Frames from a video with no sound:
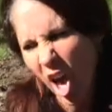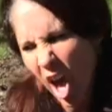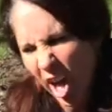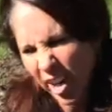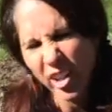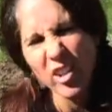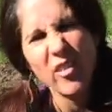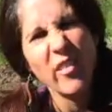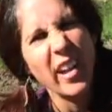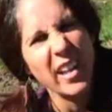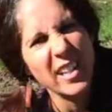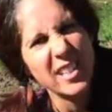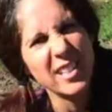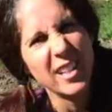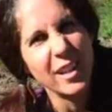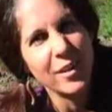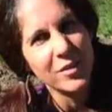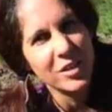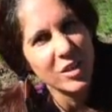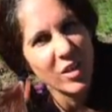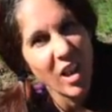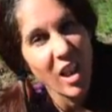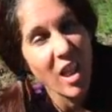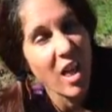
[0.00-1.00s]
non-invasive,
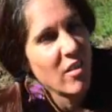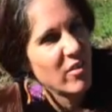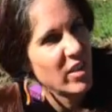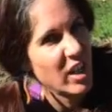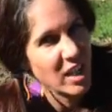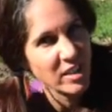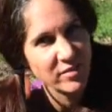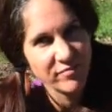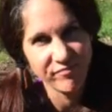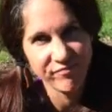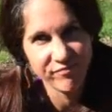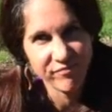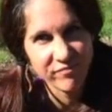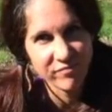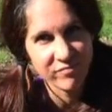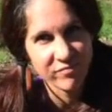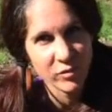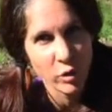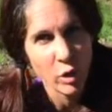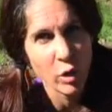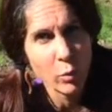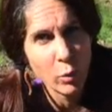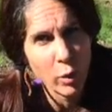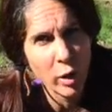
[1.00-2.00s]
so I love it.
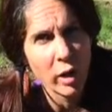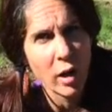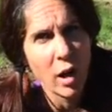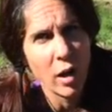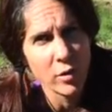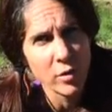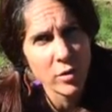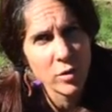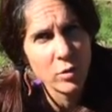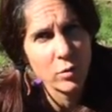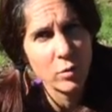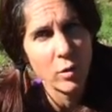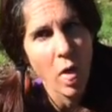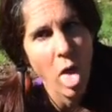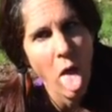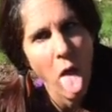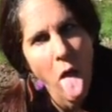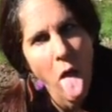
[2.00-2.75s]
Good workout too.